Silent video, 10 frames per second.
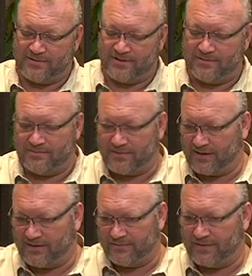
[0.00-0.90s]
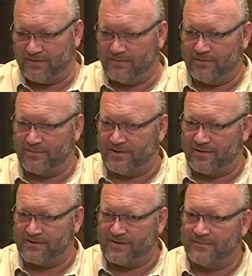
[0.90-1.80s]
you kind of, you know, build a
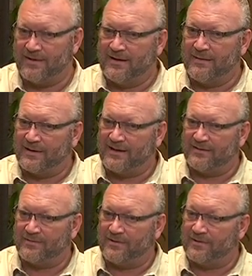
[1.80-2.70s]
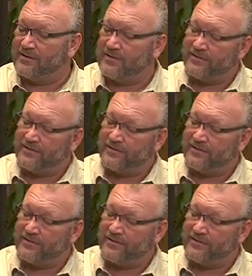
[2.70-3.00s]
prototype. But guess what?